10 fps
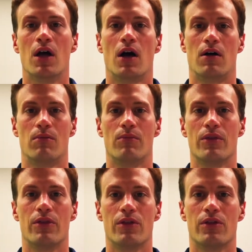
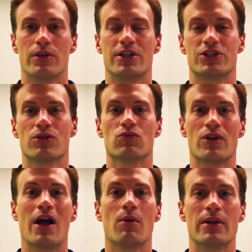um, the, the, digital
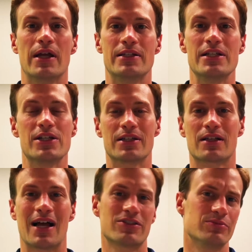realm and teach it in the
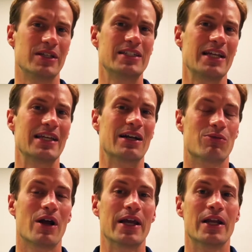classroom, they tend to get
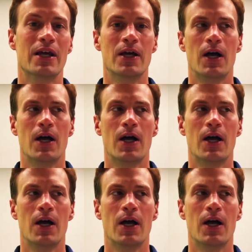it right.